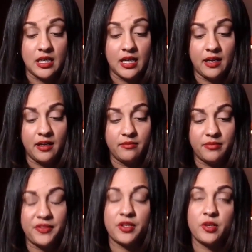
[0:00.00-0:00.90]
Um,
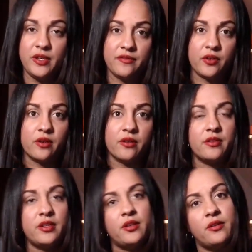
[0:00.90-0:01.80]
but the Queen of
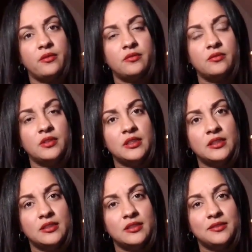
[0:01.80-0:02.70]
Earth, you know,
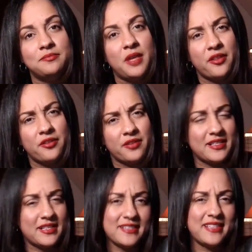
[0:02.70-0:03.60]
mother it
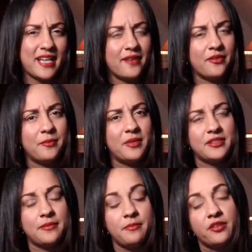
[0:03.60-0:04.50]
is kind of a it's
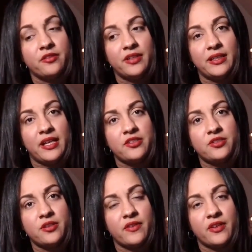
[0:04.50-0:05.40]
a mothering
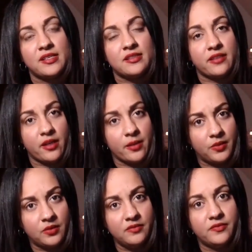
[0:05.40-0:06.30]
nature very
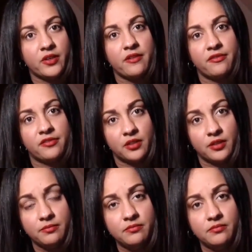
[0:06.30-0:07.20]
stable very
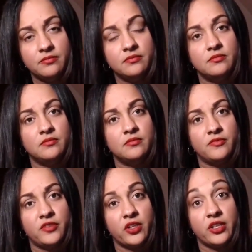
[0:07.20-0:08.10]
firm
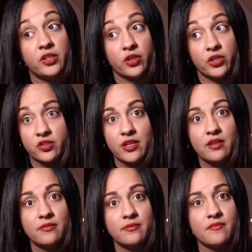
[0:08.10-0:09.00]
very
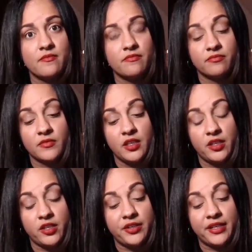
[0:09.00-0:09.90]
nurturing
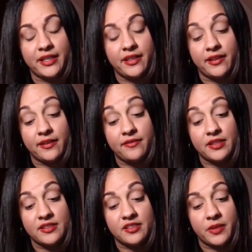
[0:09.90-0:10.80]
you're in a
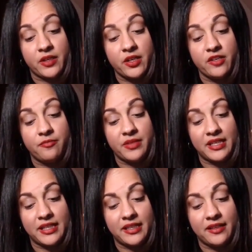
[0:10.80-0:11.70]
giving spirit you've been
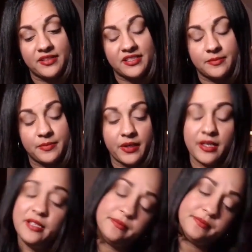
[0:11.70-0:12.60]
in a giving
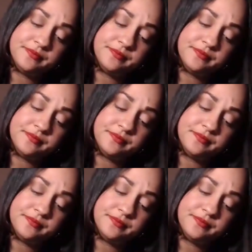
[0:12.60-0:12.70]
spirit